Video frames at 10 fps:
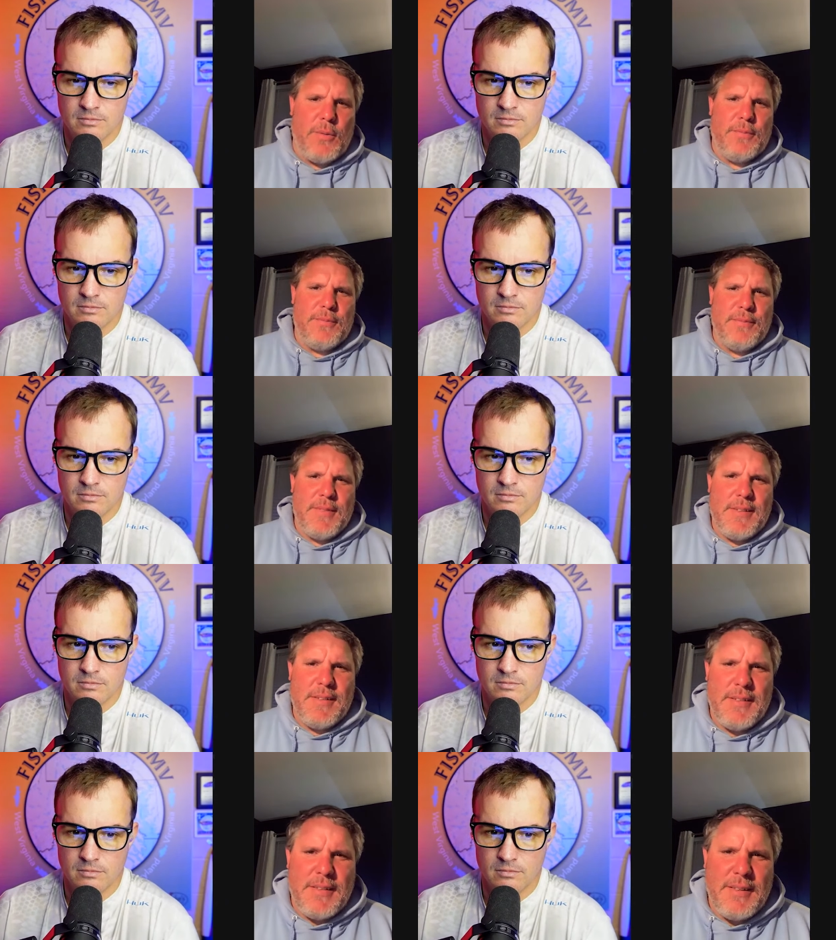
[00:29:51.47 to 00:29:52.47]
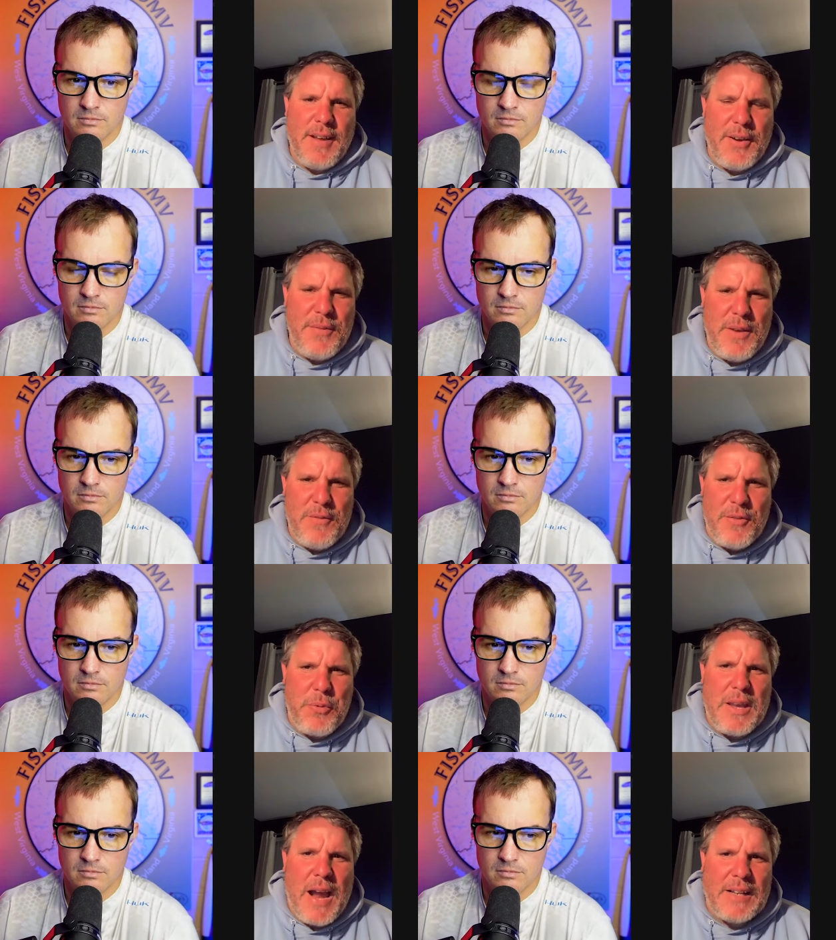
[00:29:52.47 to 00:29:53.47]
Speaker 1: No. Now,
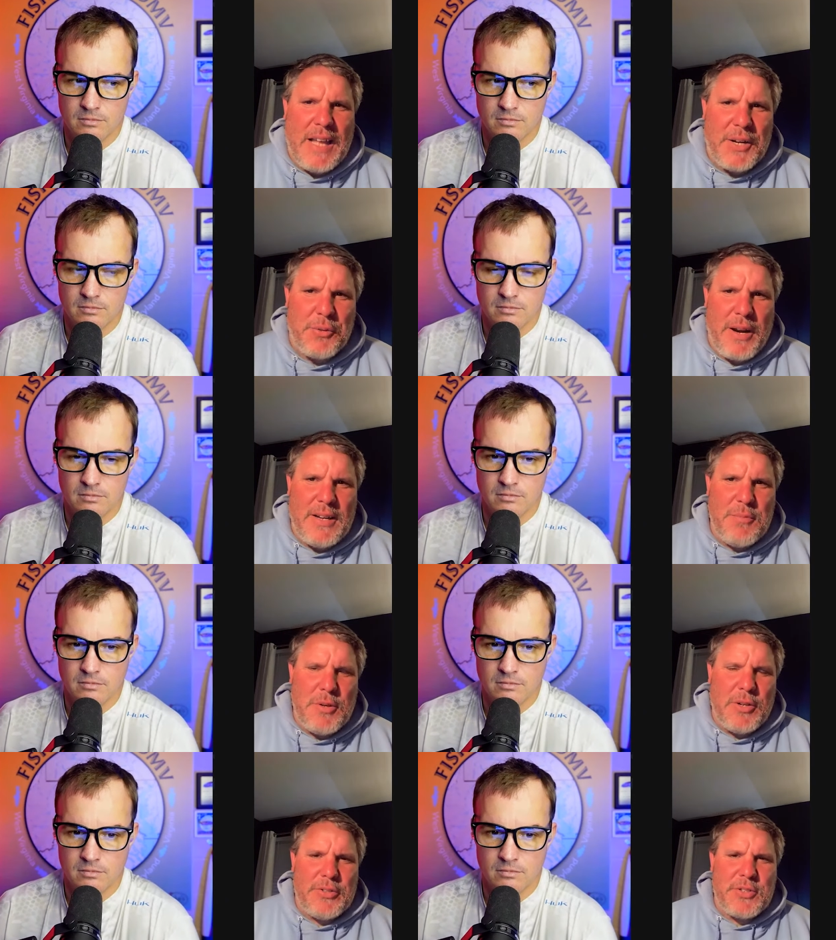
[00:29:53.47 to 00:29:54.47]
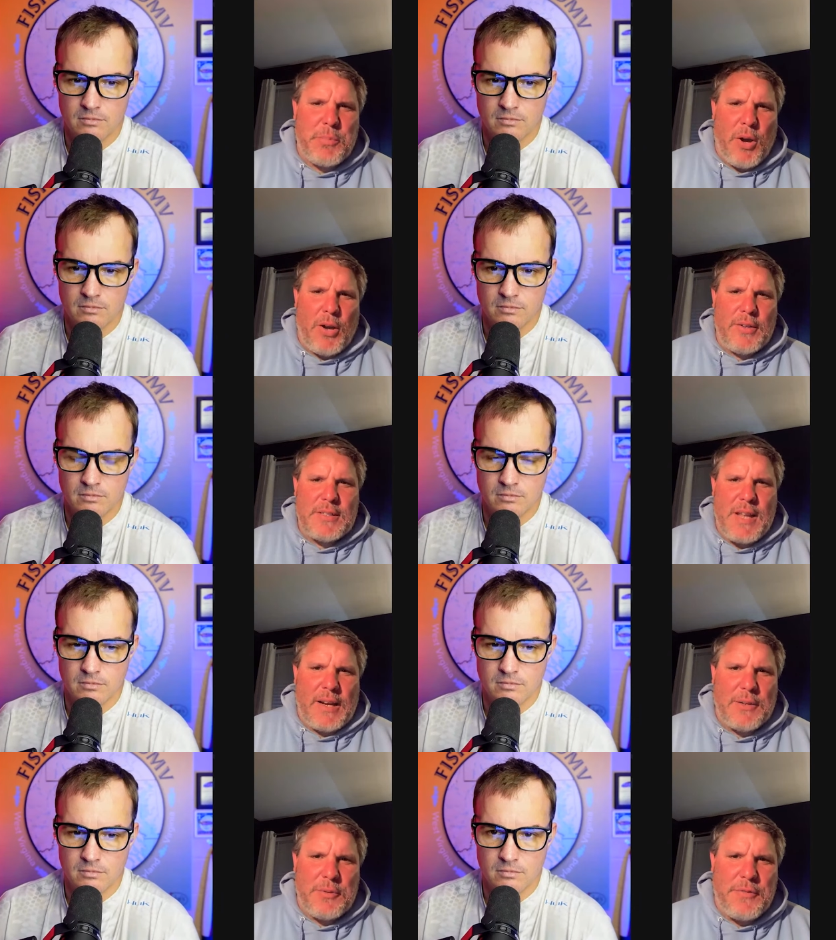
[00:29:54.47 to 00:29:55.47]
even if we got a lot of rain in the middle of the
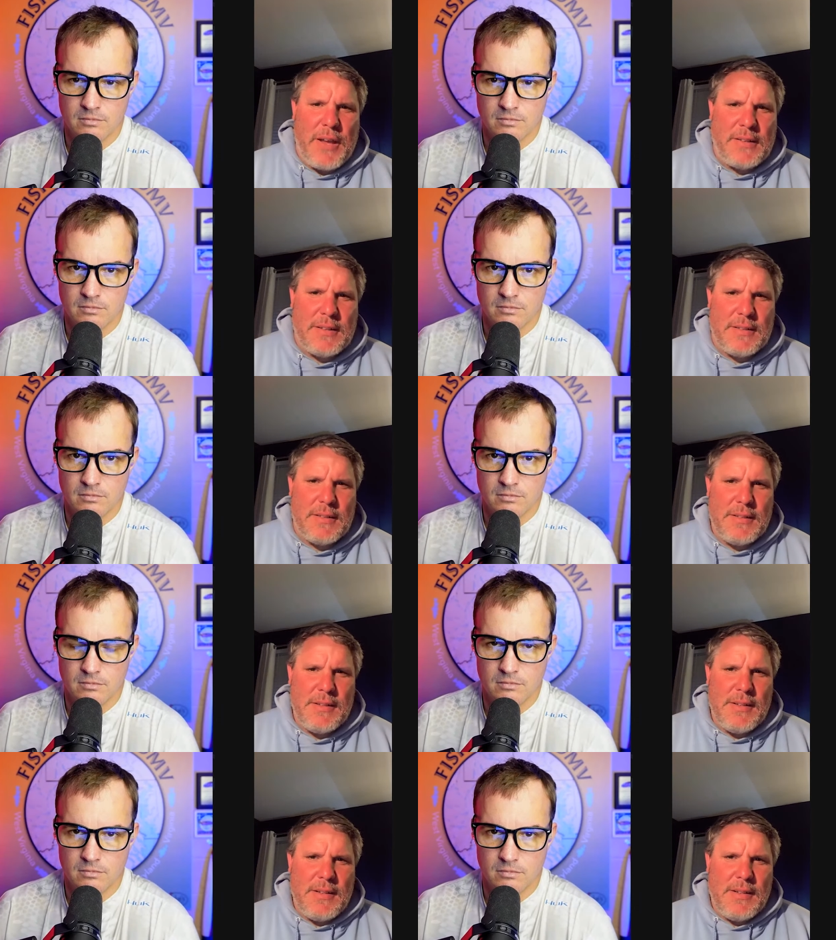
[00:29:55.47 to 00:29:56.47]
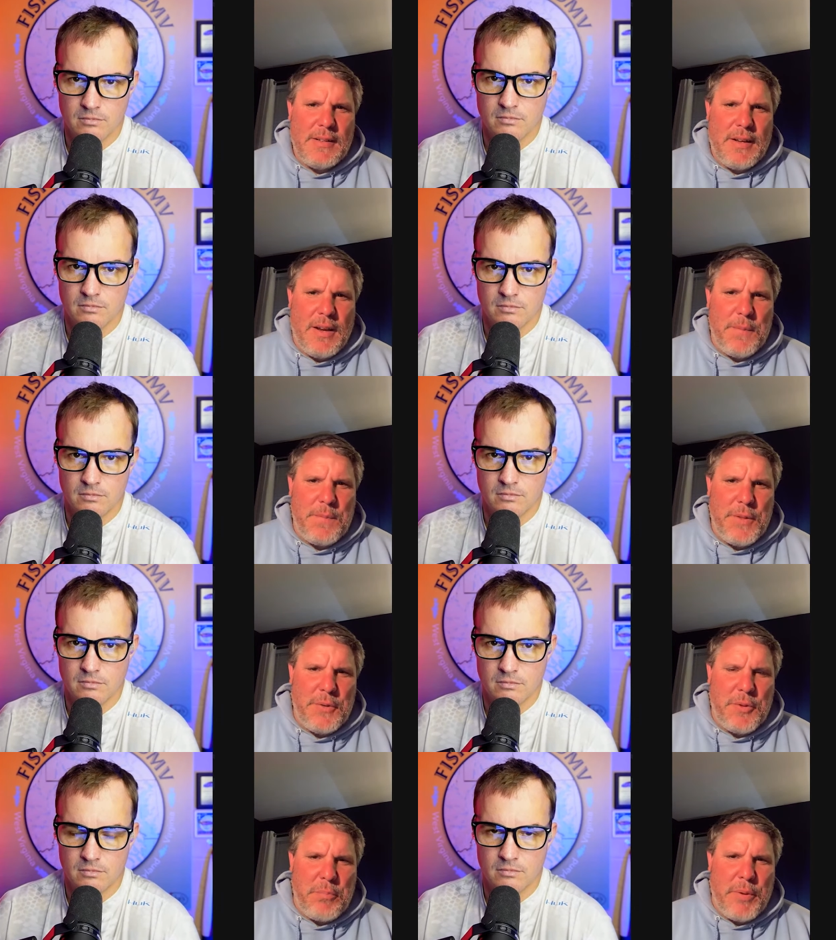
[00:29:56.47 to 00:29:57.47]
spawn, it's not going to affect it.
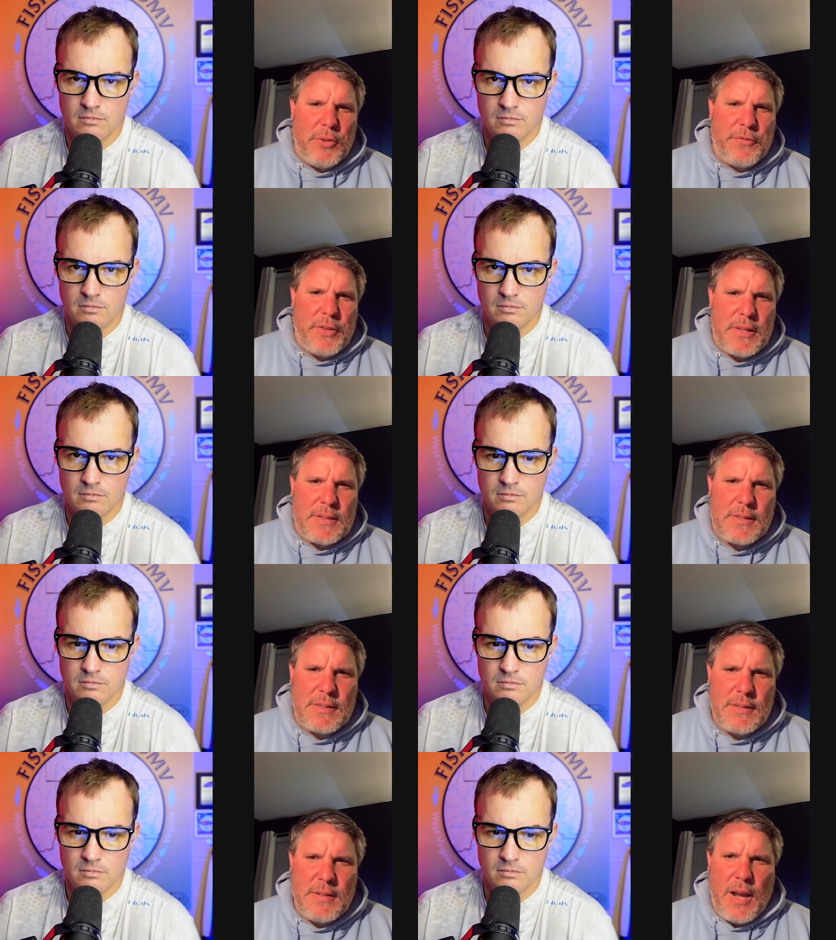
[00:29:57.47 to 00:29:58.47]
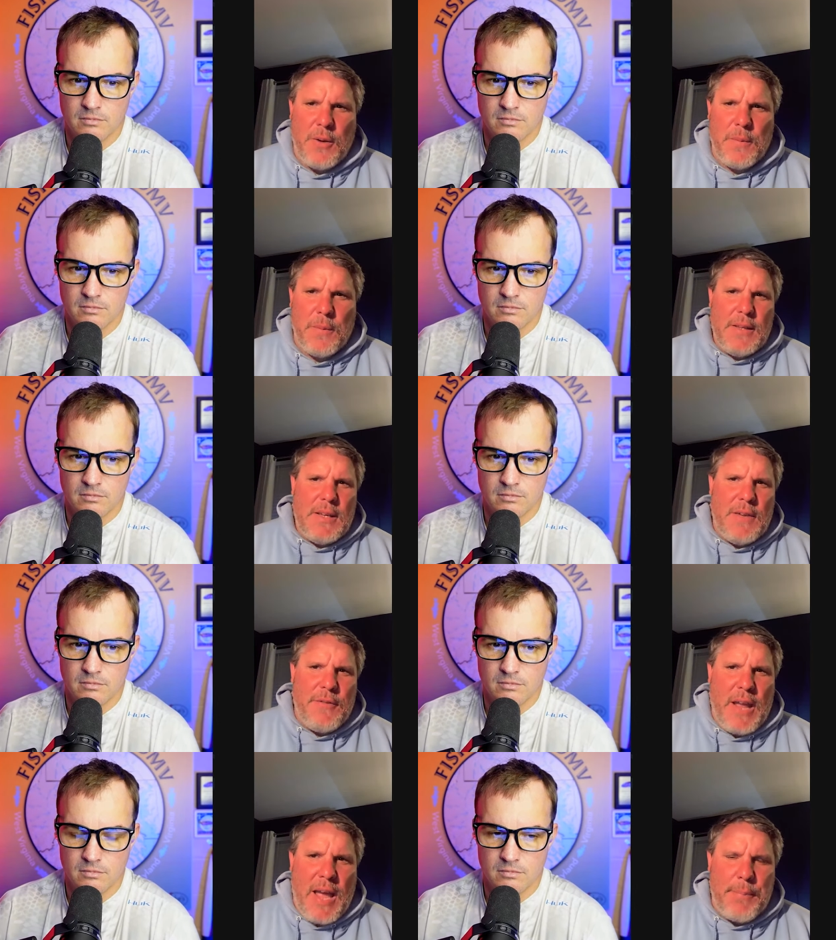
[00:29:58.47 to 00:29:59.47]
They're built for this. Now,
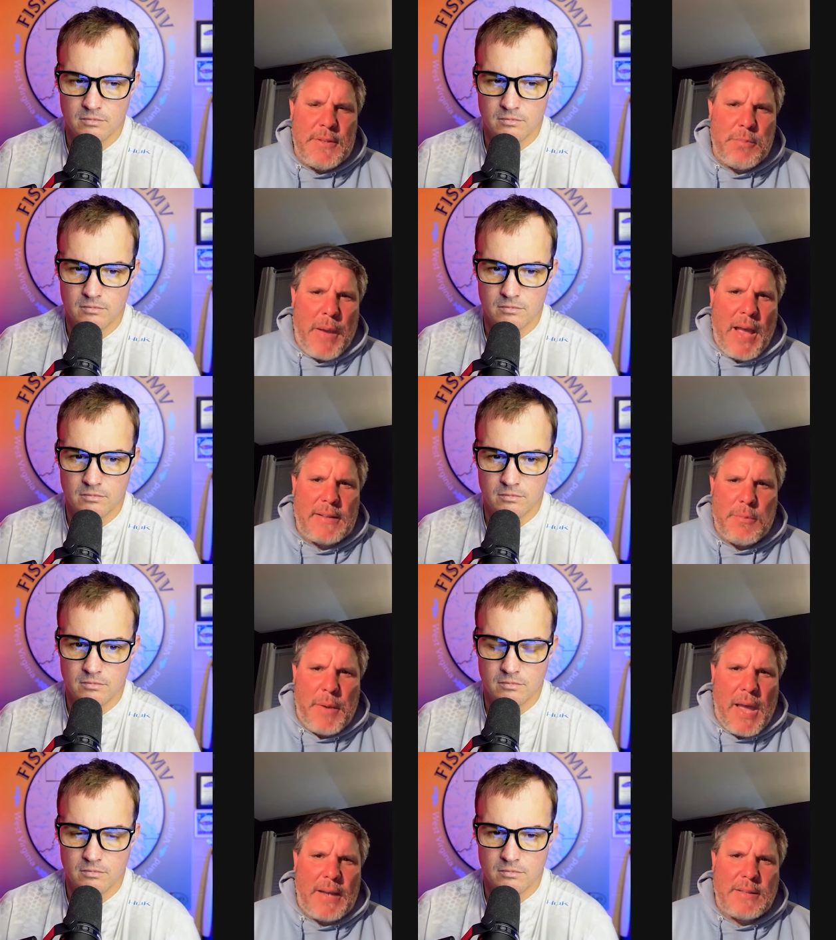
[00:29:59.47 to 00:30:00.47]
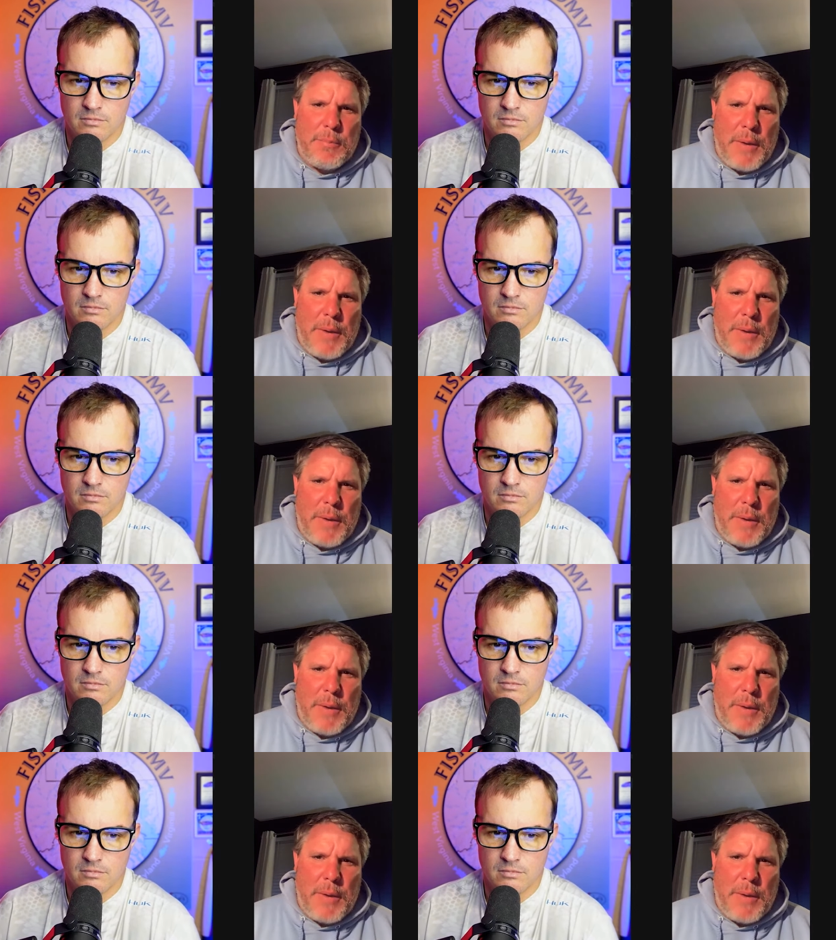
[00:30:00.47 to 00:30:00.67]
if it happens back to